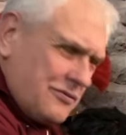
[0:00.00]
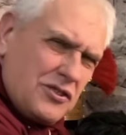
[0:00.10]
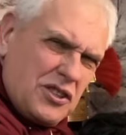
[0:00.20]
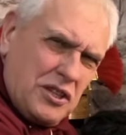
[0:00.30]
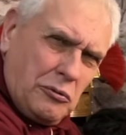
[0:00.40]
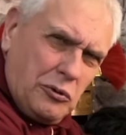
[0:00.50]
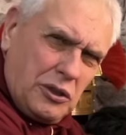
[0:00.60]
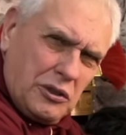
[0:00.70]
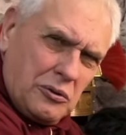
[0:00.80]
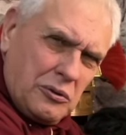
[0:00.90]

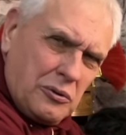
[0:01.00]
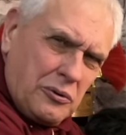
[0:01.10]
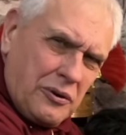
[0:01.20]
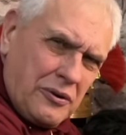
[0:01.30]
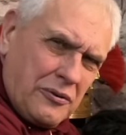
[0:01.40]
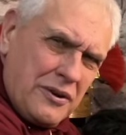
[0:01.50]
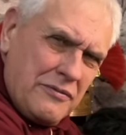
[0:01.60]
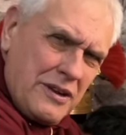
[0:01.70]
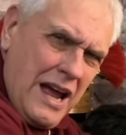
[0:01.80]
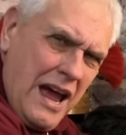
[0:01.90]
silk or
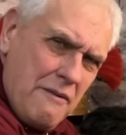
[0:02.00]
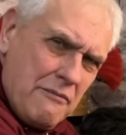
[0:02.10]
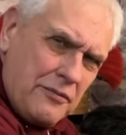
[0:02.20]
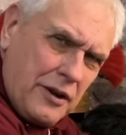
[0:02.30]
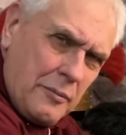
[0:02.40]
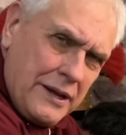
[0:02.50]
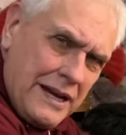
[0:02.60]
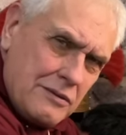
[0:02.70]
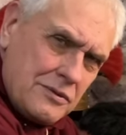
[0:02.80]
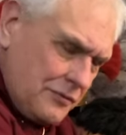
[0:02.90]
even hemp coming
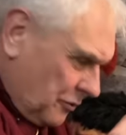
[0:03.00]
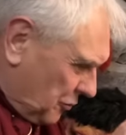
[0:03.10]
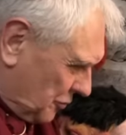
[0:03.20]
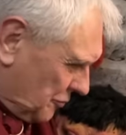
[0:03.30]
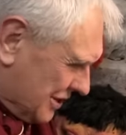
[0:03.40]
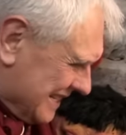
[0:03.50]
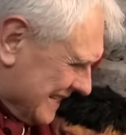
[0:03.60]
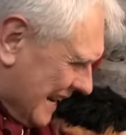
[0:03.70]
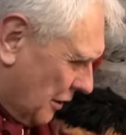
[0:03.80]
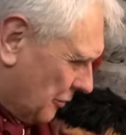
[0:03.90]
out of the wound and
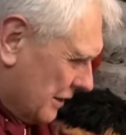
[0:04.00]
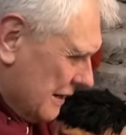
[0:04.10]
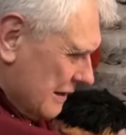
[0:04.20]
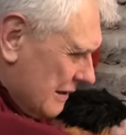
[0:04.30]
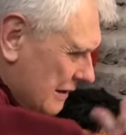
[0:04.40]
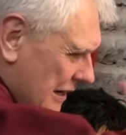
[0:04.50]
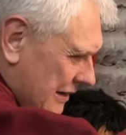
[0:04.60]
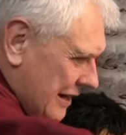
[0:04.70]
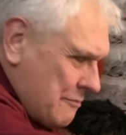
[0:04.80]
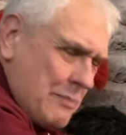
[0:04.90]
down,
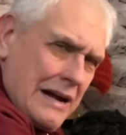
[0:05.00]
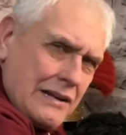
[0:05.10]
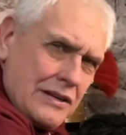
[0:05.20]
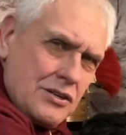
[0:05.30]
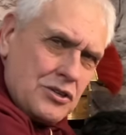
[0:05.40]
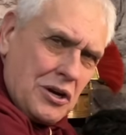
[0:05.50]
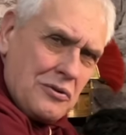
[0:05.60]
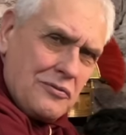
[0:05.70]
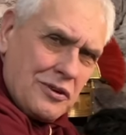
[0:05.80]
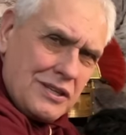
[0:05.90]
and then bandaged
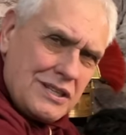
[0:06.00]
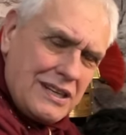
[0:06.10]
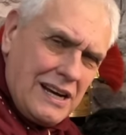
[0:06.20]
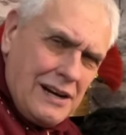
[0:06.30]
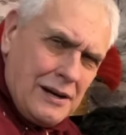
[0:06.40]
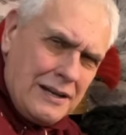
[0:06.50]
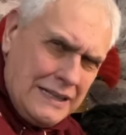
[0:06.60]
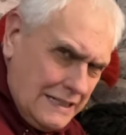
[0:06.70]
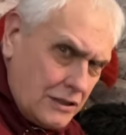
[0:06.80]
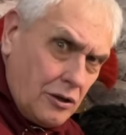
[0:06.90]
over it in
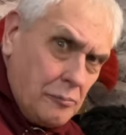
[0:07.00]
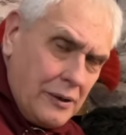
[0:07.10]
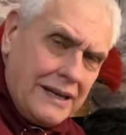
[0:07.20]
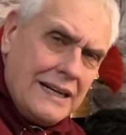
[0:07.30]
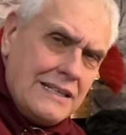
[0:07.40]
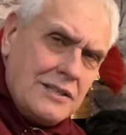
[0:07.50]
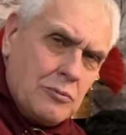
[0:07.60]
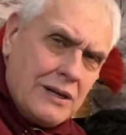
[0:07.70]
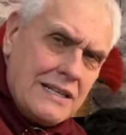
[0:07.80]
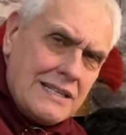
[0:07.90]
these complicated
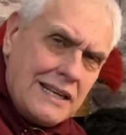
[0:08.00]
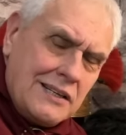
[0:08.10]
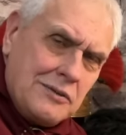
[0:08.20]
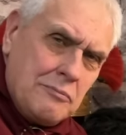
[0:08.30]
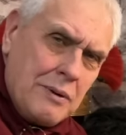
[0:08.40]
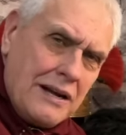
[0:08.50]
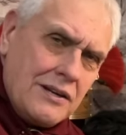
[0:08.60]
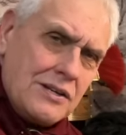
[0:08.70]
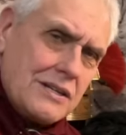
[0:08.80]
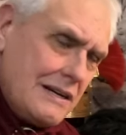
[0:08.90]
ways they could
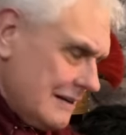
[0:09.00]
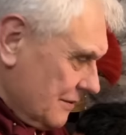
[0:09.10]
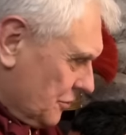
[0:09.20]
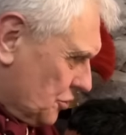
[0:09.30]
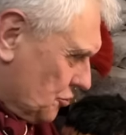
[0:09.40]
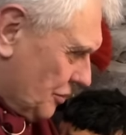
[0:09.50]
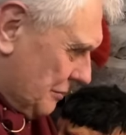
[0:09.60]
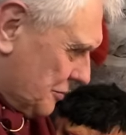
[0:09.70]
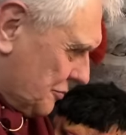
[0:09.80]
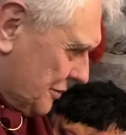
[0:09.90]
bandage. The
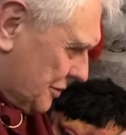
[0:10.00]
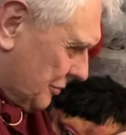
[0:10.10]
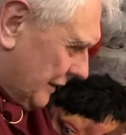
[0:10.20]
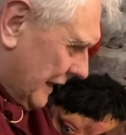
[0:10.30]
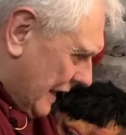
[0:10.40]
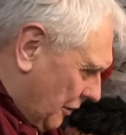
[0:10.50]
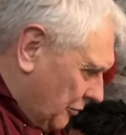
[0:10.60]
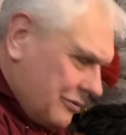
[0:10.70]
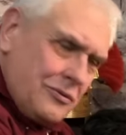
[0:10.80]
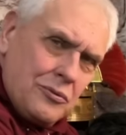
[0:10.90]
strips were to
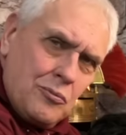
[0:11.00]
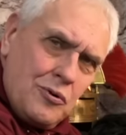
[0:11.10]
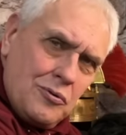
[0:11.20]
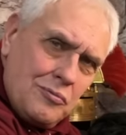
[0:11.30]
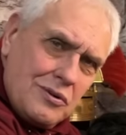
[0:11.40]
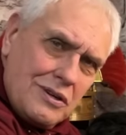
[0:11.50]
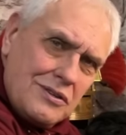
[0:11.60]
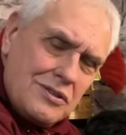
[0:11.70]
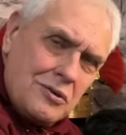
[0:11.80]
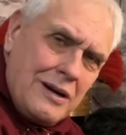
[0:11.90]
allow the wound
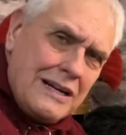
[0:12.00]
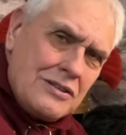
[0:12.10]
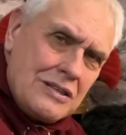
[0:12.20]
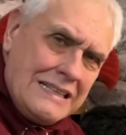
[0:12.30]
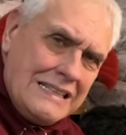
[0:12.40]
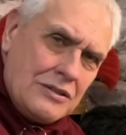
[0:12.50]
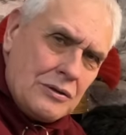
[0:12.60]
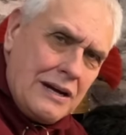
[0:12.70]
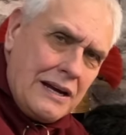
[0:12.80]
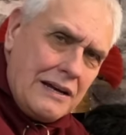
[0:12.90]
to actually
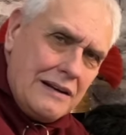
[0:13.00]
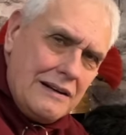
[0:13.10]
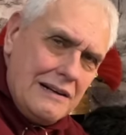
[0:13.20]
drain.